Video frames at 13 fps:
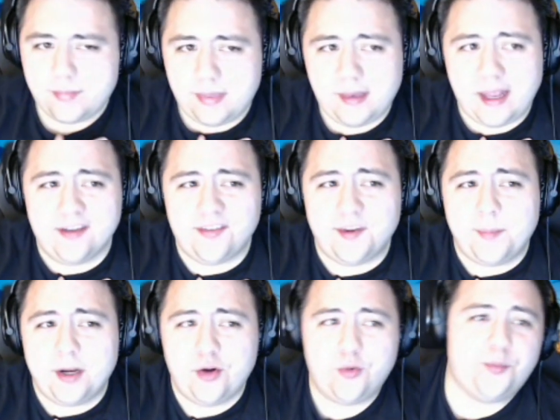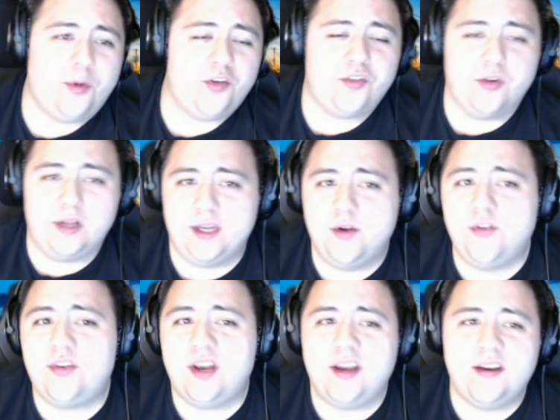As somebody who has personally
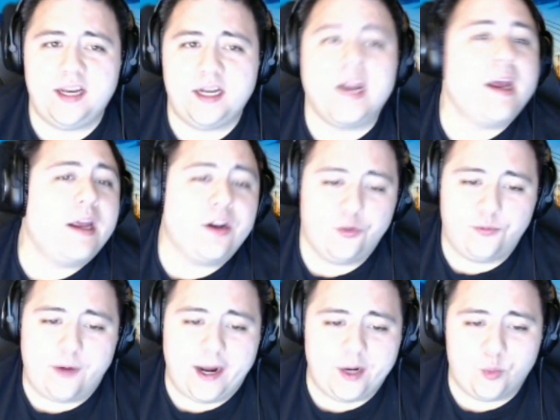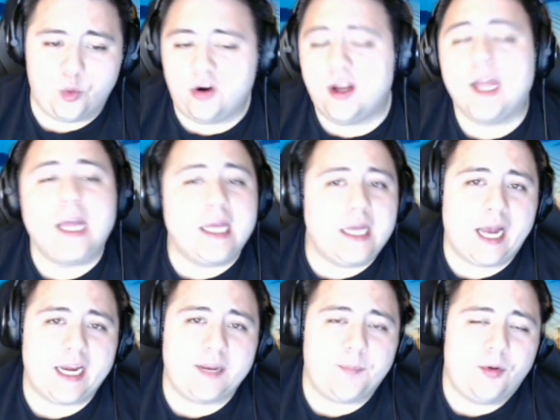used Indeed to find work,
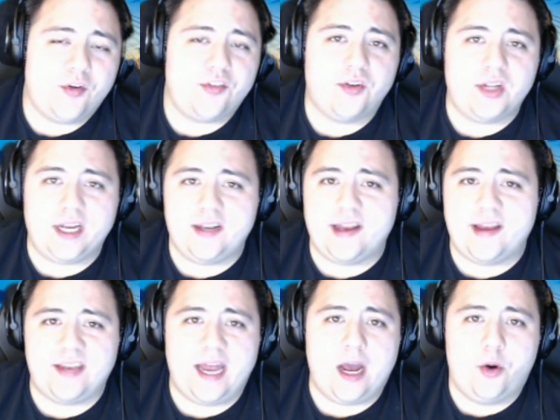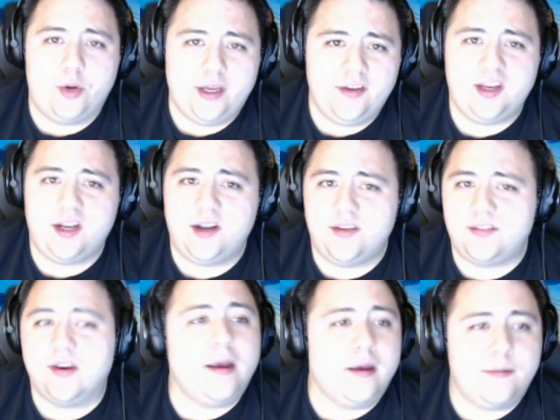I can personally attest to how easy it
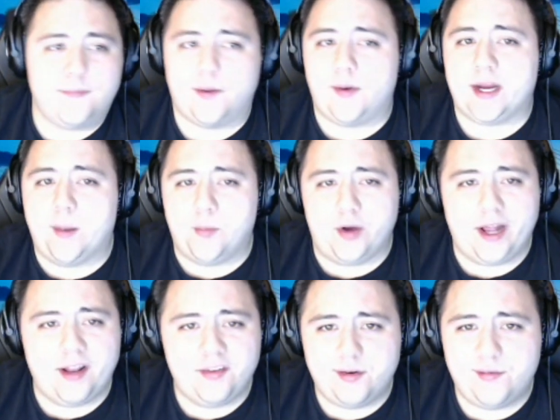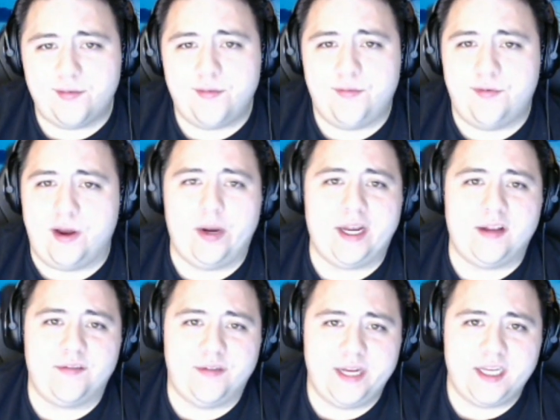is very comprehensive, very
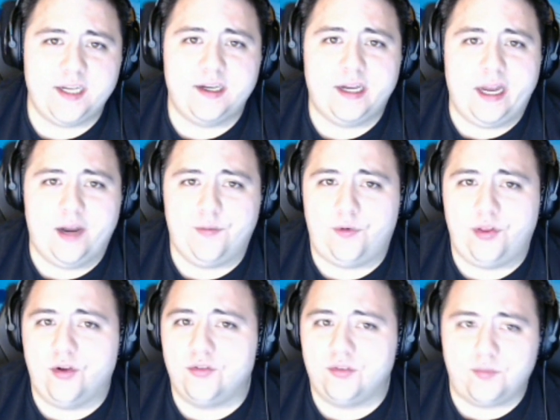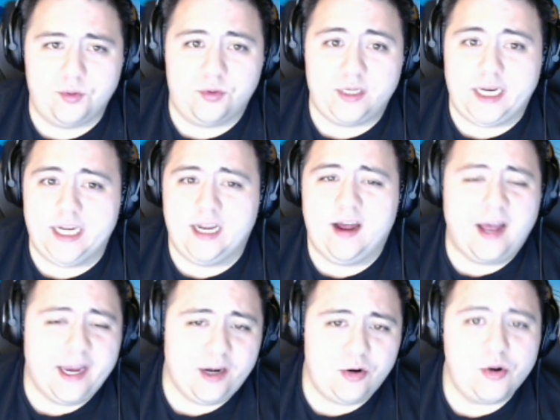convenient. And for those of you looking to
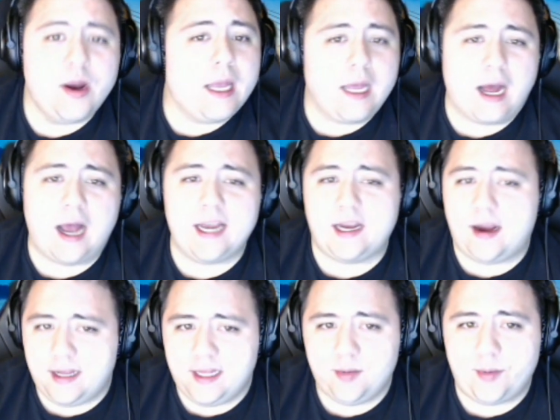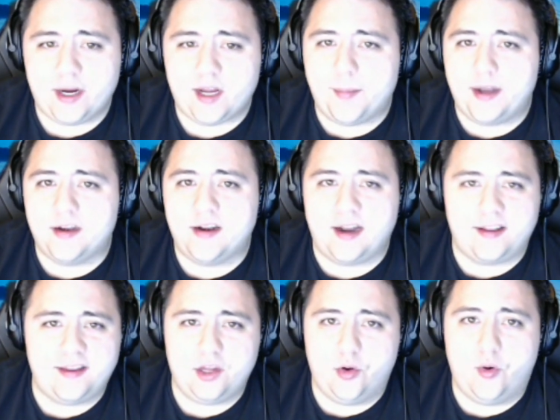hire, I highly recommend it. I
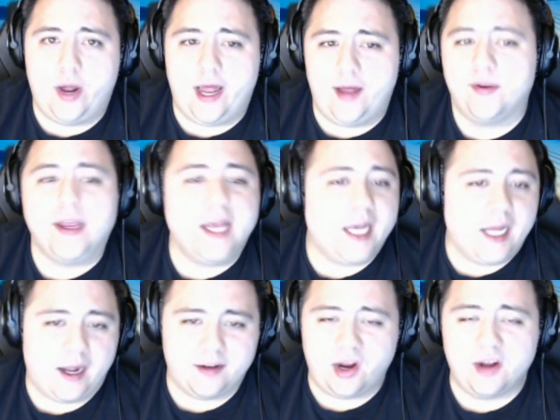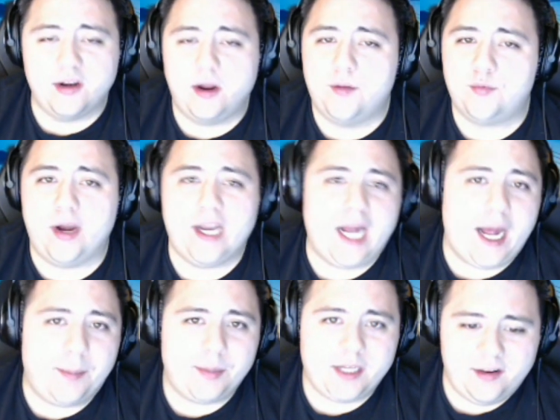think you'll have a ton of great
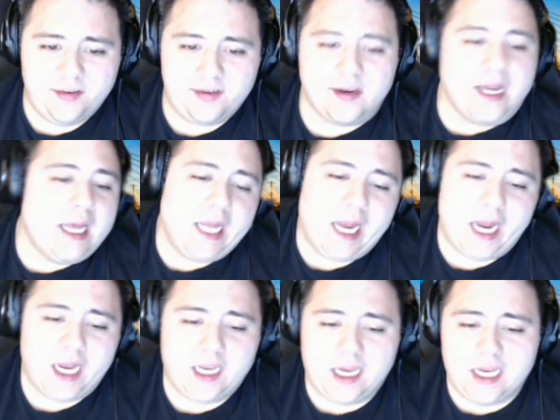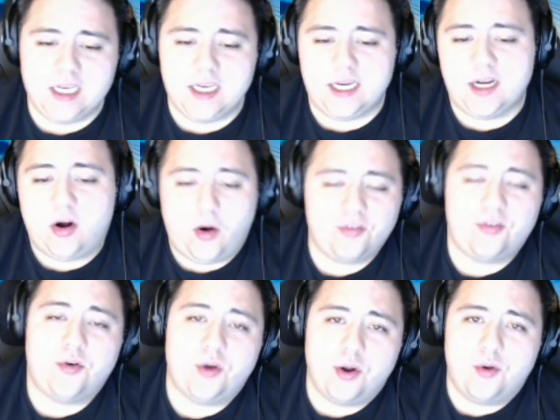applicants and indeed
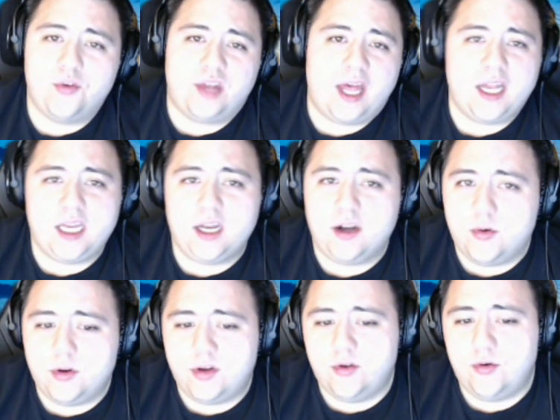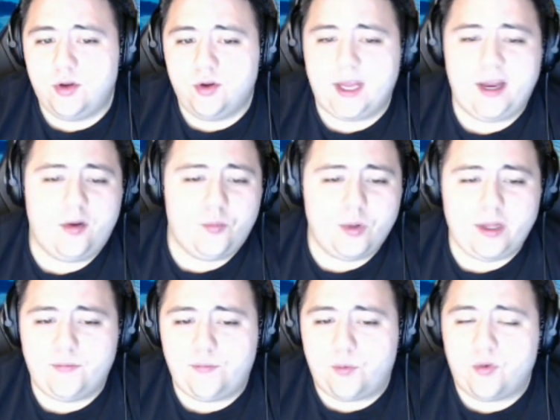also knows that you know you, you can't
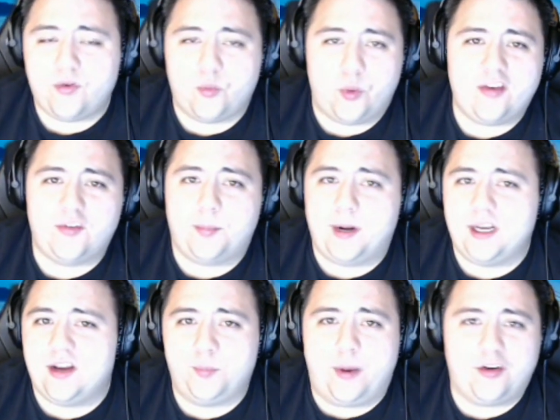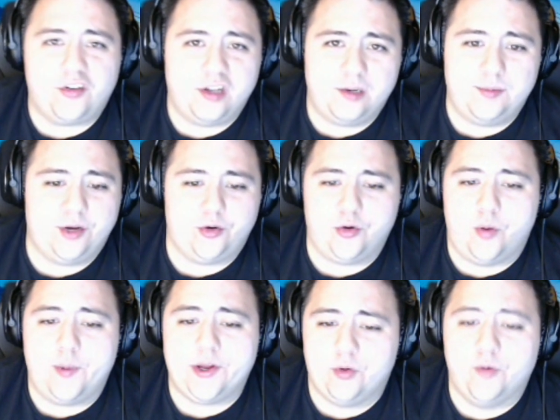really afford to waste money especially when you're
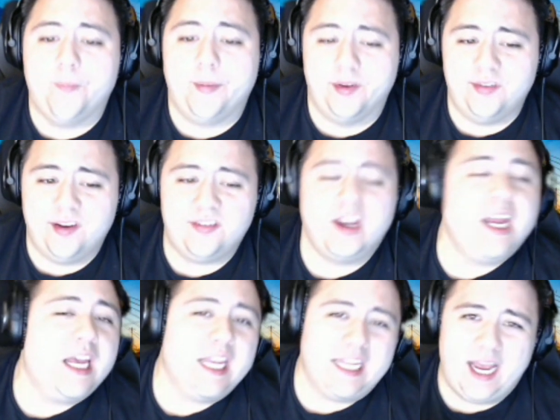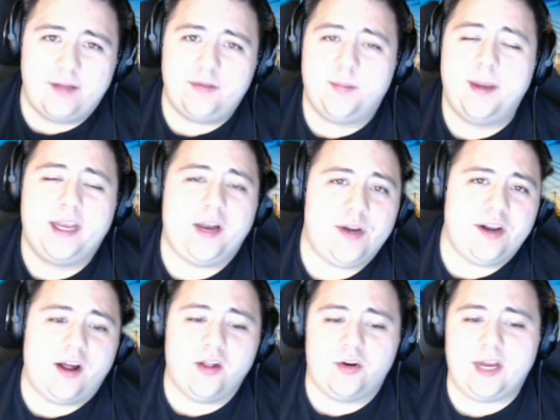growing your own business you have to make every
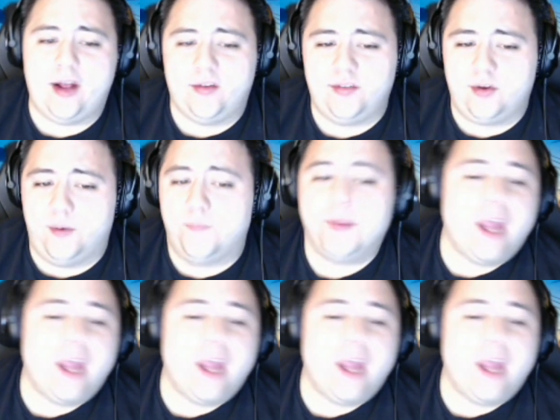dollar count so